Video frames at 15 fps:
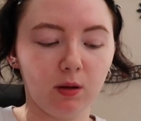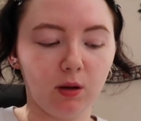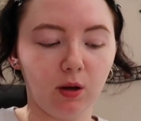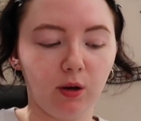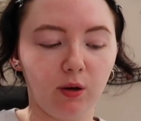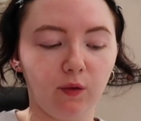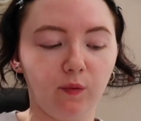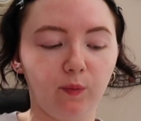
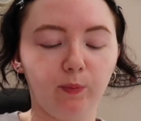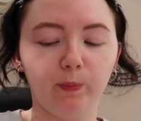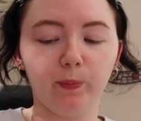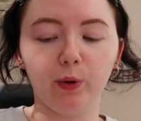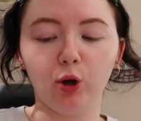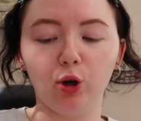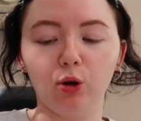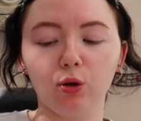kind of
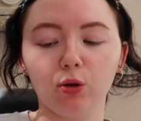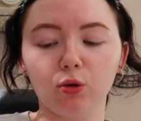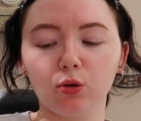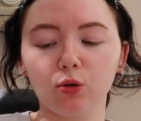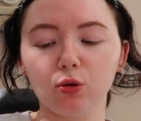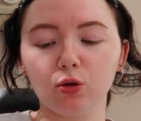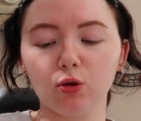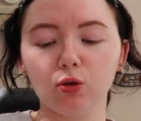box.
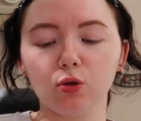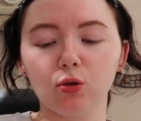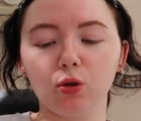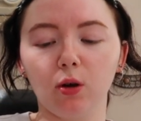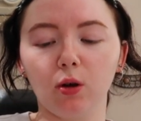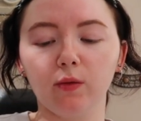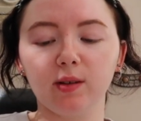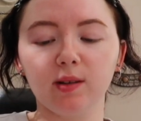
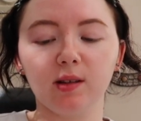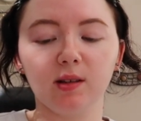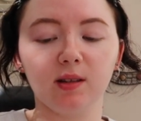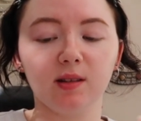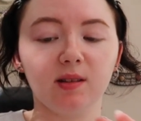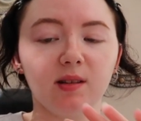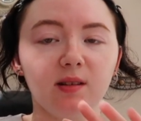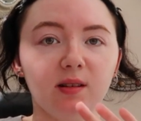Obviously
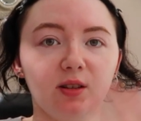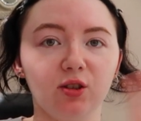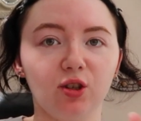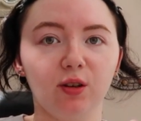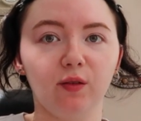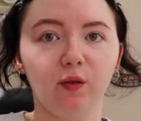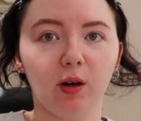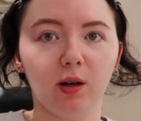this is
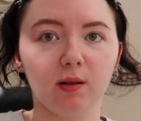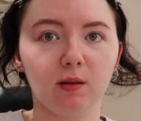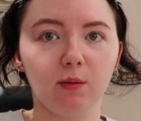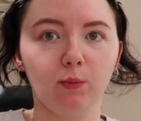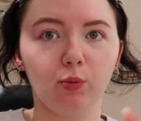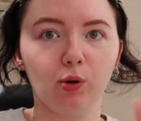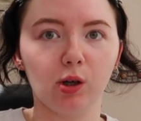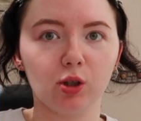literally first
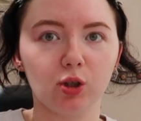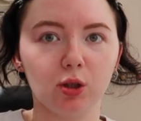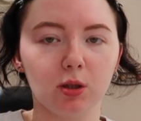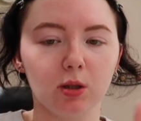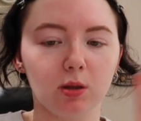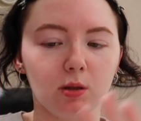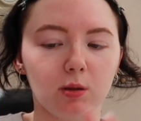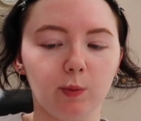
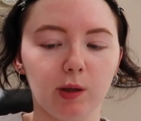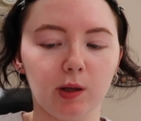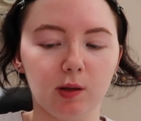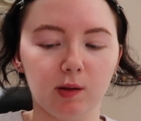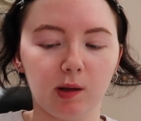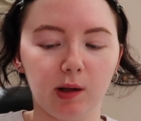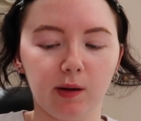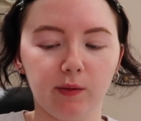impressions because
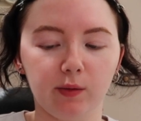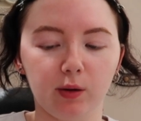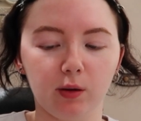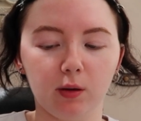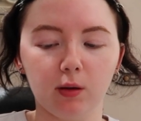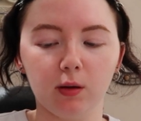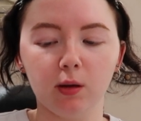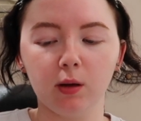I haven't.
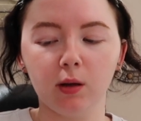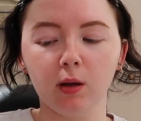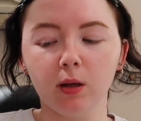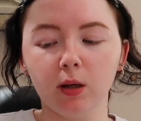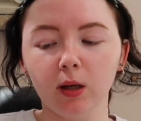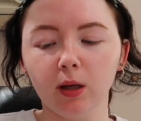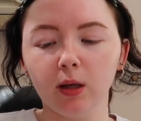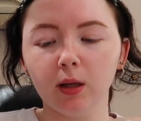
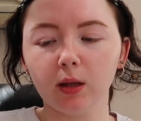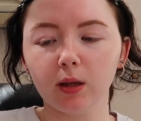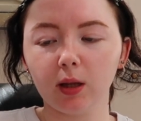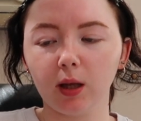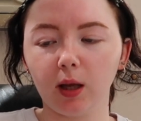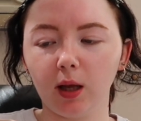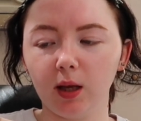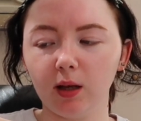
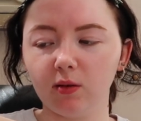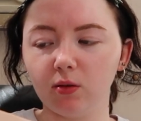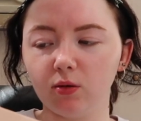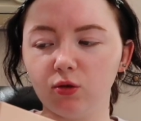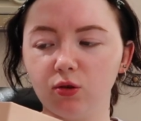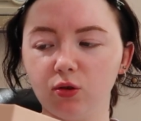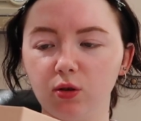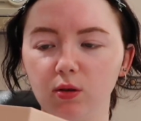Yeah, so it
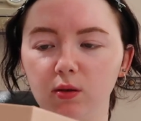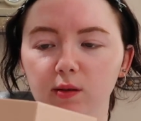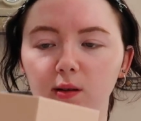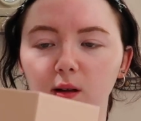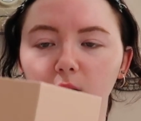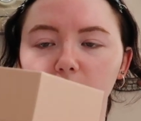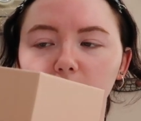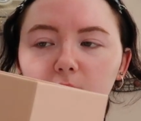just looks
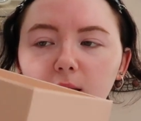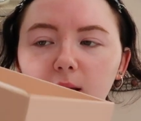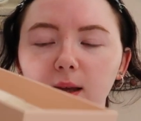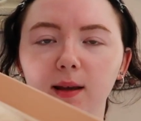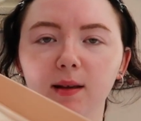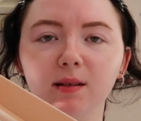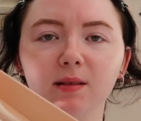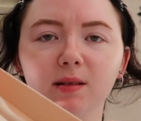like
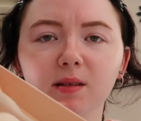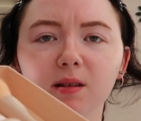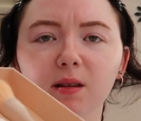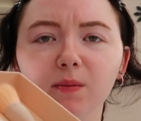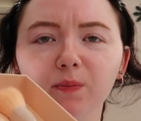this.